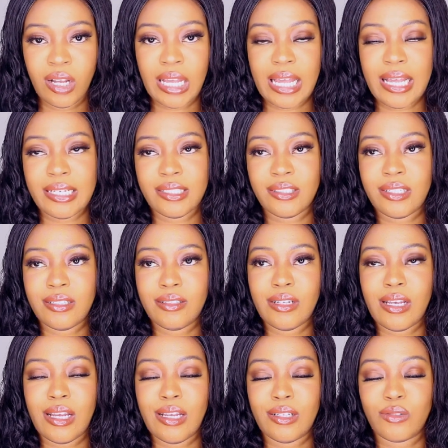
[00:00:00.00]
and
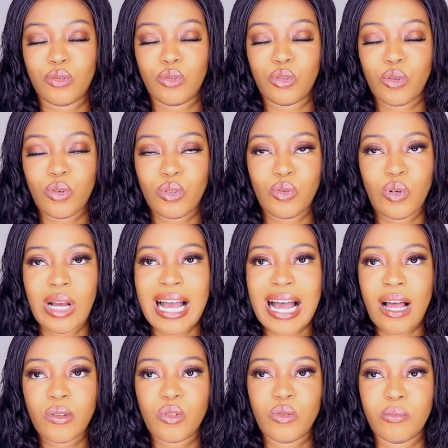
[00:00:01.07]
to show you
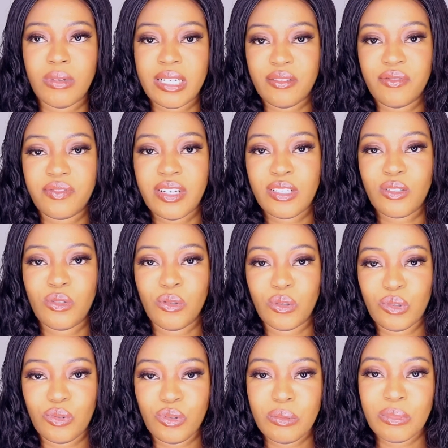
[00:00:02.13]
how to manifest
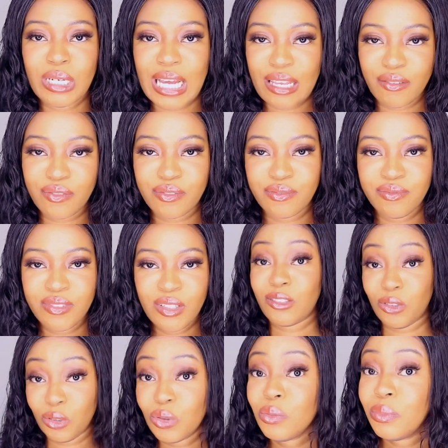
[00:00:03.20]
your dream life,
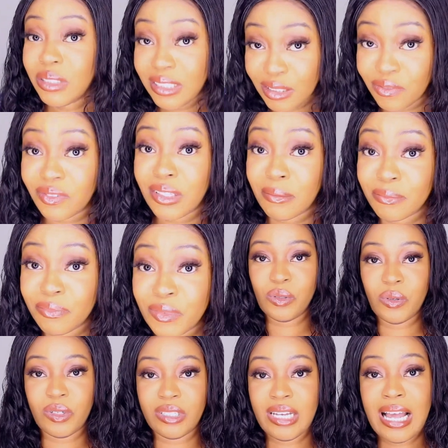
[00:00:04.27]
do you believe them?
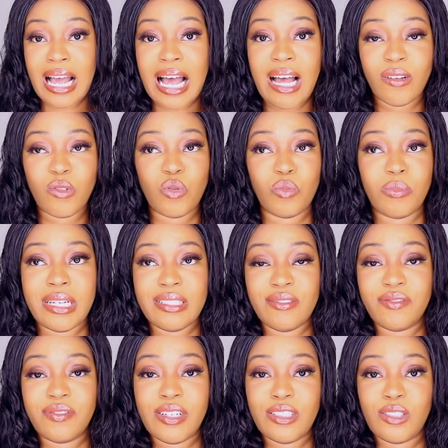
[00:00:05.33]
On how to
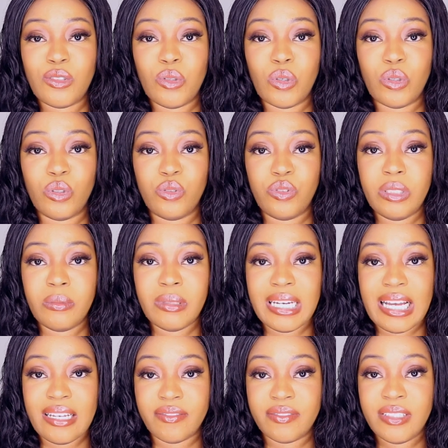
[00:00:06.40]
manifest your dream
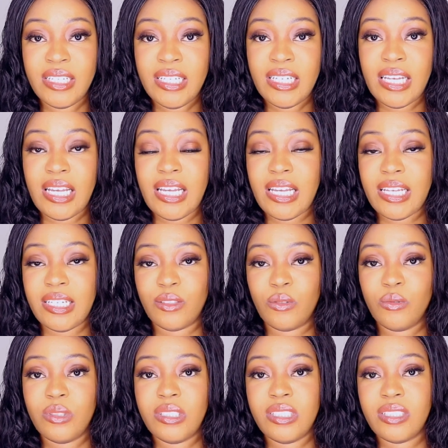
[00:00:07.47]
life and
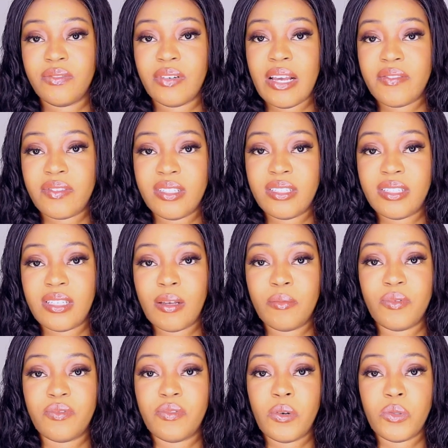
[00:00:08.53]
do this 5 steps
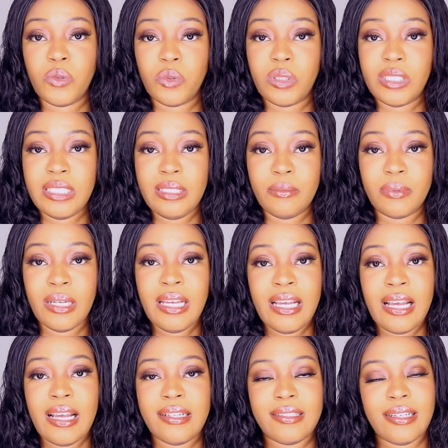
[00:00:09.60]
before you sleep,
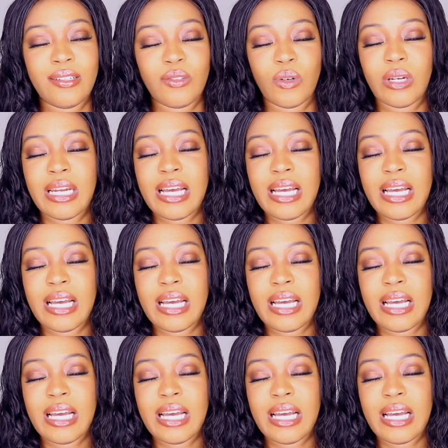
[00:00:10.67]
and then your